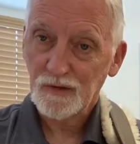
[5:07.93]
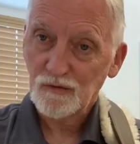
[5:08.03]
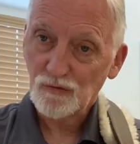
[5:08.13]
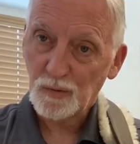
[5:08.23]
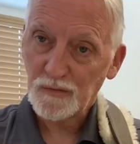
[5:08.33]

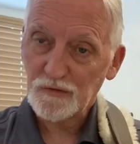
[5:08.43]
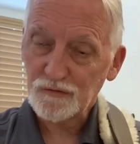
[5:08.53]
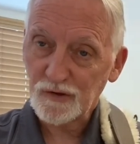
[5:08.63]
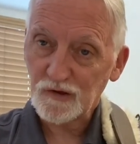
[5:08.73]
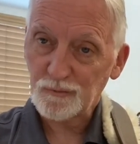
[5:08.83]
So when the
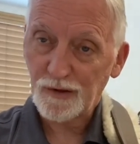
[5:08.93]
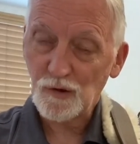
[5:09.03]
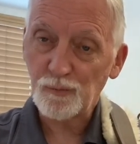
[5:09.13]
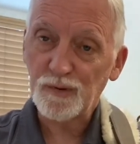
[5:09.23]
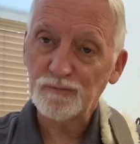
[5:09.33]
string is played
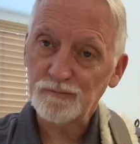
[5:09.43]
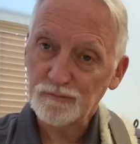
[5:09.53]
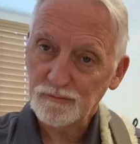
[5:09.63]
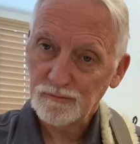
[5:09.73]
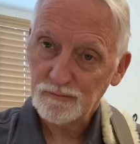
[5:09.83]
open,
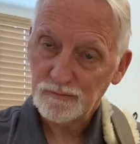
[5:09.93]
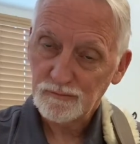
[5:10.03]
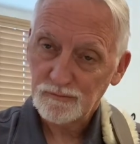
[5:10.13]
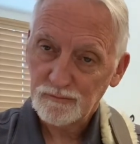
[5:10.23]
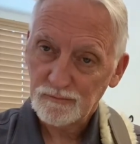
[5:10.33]

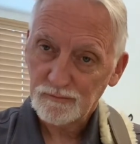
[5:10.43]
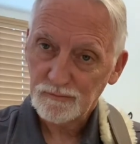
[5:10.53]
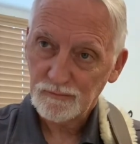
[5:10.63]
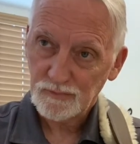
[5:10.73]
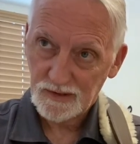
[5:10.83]

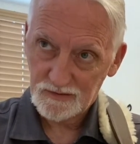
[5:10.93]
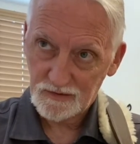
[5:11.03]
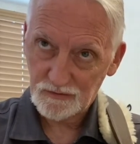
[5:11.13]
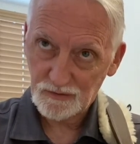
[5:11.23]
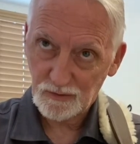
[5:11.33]
it's
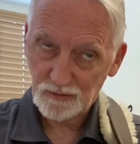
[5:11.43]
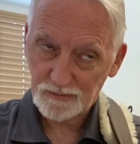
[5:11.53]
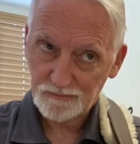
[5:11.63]
this note.